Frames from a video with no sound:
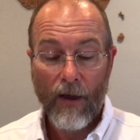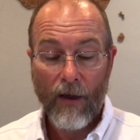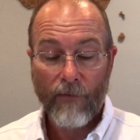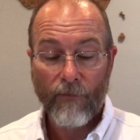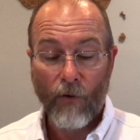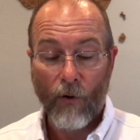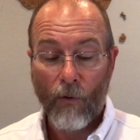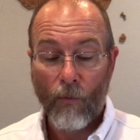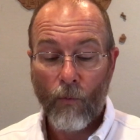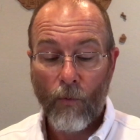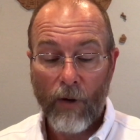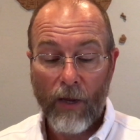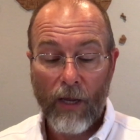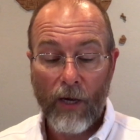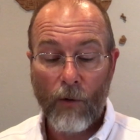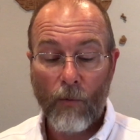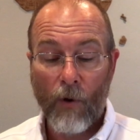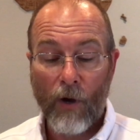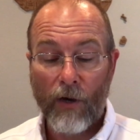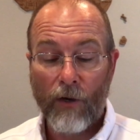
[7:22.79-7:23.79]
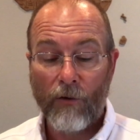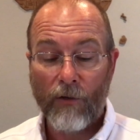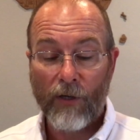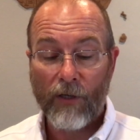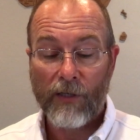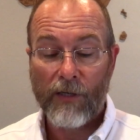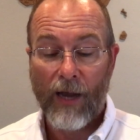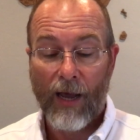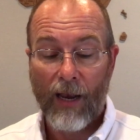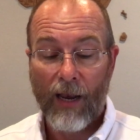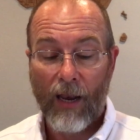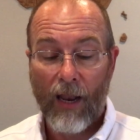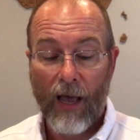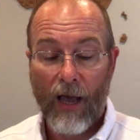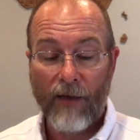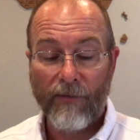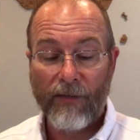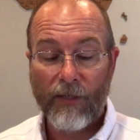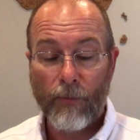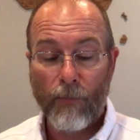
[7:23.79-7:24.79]
For anyone who does not
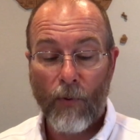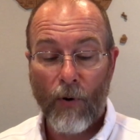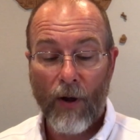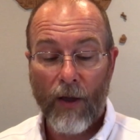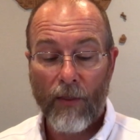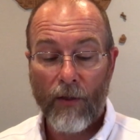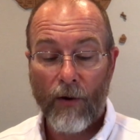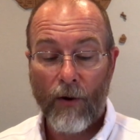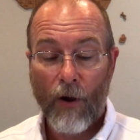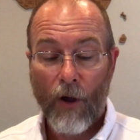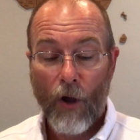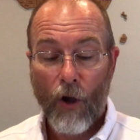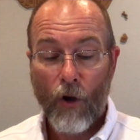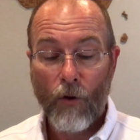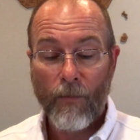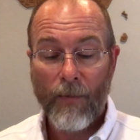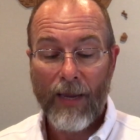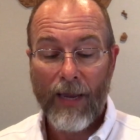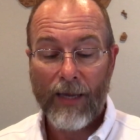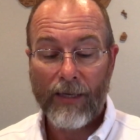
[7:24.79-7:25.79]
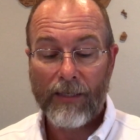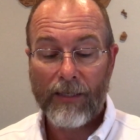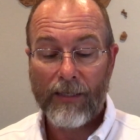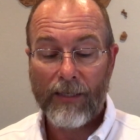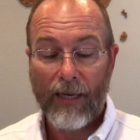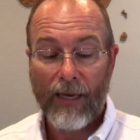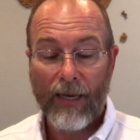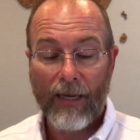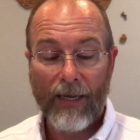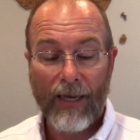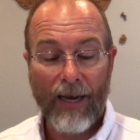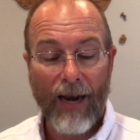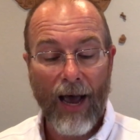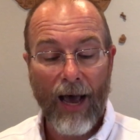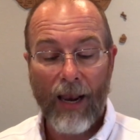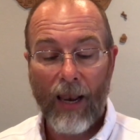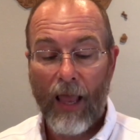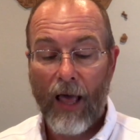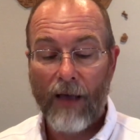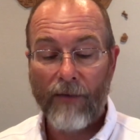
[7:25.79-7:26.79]
love his brother, whom he has seen,
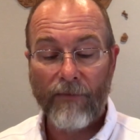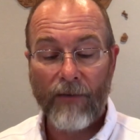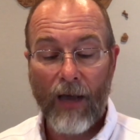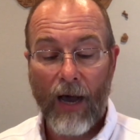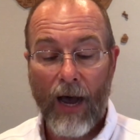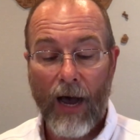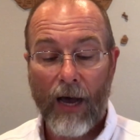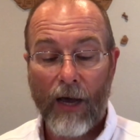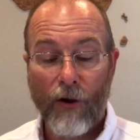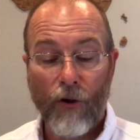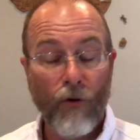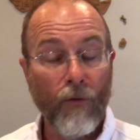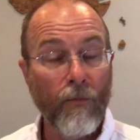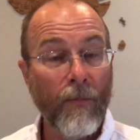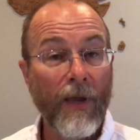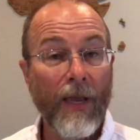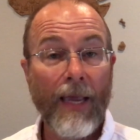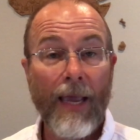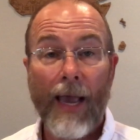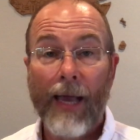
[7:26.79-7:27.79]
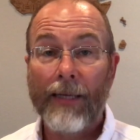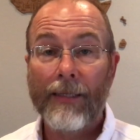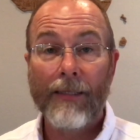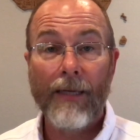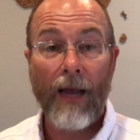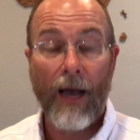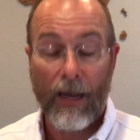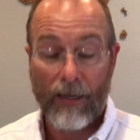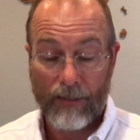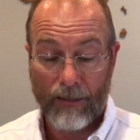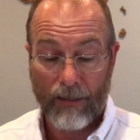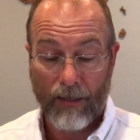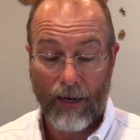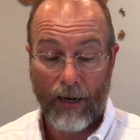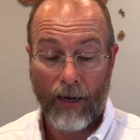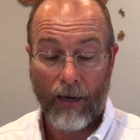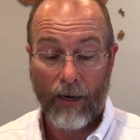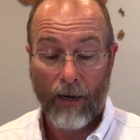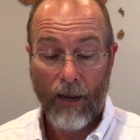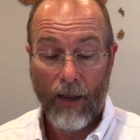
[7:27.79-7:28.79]
cannot love God, whom he has not
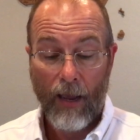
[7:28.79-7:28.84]
seen.